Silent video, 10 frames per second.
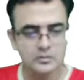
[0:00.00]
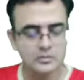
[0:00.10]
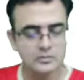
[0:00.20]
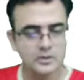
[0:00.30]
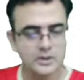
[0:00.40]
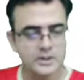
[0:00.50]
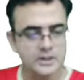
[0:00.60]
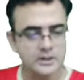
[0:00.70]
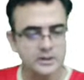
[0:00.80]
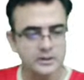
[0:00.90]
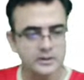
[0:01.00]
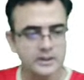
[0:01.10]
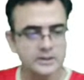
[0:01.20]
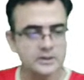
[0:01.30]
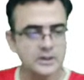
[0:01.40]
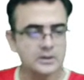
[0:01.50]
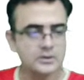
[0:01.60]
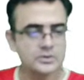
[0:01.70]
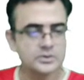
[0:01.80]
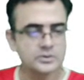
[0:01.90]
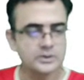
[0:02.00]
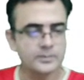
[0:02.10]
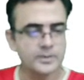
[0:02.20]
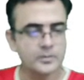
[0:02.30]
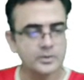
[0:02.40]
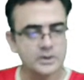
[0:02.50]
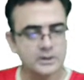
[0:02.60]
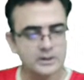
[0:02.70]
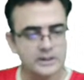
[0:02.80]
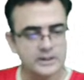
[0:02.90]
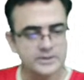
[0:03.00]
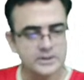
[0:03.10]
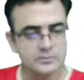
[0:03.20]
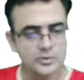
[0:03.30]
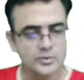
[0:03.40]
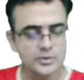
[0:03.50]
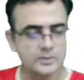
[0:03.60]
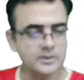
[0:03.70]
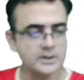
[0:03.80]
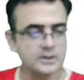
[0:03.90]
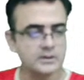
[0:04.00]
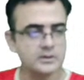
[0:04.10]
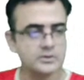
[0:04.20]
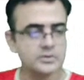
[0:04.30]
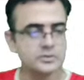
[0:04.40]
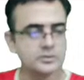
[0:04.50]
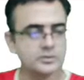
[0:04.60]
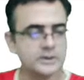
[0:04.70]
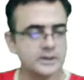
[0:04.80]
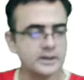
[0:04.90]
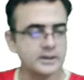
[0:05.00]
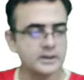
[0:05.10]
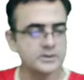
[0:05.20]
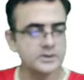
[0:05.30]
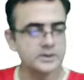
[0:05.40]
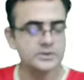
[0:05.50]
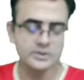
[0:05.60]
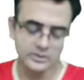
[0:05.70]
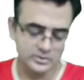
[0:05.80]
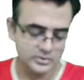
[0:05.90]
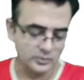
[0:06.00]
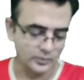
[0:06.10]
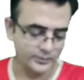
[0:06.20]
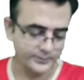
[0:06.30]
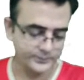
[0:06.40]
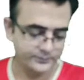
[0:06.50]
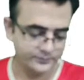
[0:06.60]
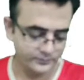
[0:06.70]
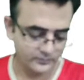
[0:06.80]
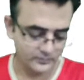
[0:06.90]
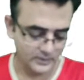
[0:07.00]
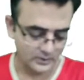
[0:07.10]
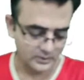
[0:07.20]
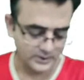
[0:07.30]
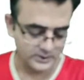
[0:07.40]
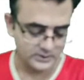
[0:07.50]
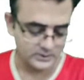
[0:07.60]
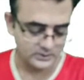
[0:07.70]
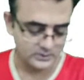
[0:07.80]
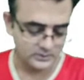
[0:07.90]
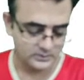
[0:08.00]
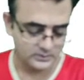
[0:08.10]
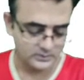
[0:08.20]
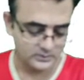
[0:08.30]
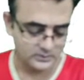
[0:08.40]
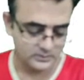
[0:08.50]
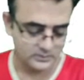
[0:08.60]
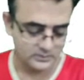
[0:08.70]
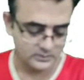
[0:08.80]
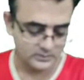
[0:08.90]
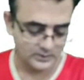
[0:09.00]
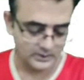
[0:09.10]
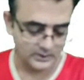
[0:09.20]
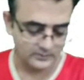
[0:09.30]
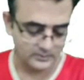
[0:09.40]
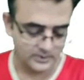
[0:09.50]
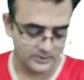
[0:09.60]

word here, right? So the promoter clearance is more suitable here, so the correct answer is 2. Alright, yeah, double but,